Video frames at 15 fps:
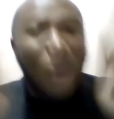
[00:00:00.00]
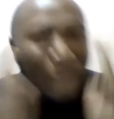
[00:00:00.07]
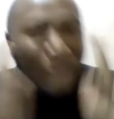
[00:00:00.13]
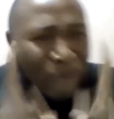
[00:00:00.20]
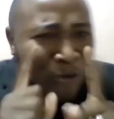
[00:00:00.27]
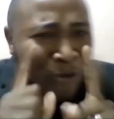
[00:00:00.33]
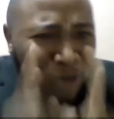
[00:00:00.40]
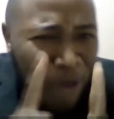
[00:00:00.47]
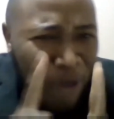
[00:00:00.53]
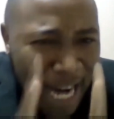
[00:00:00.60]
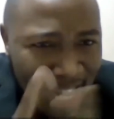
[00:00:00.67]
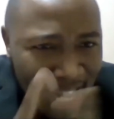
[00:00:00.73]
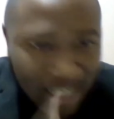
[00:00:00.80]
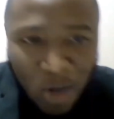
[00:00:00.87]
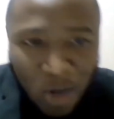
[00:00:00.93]

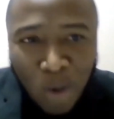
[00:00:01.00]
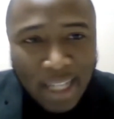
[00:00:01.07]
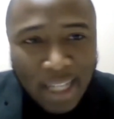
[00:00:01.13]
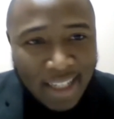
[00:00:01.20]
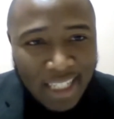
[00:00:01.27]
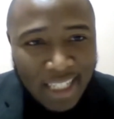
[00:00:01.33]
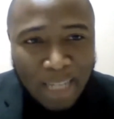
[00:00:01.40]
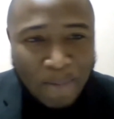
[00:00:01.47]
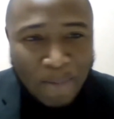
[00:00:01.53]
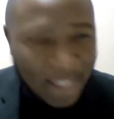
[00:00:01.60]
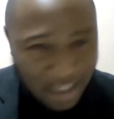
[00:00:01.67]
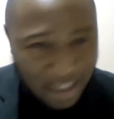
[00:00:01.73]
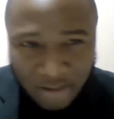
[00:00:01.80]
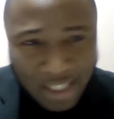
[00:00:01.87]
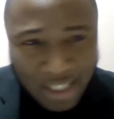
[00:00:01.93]
afraid to go into deep
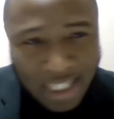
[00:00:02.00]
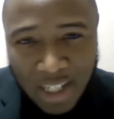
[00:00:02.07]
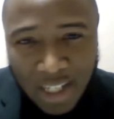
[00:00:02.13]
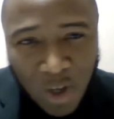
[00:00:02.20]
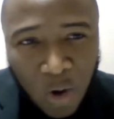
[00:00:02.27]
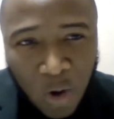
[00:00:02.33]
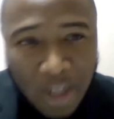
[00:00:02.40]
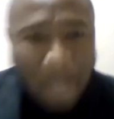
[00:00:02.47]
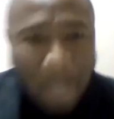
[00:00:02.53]
service in the Lord.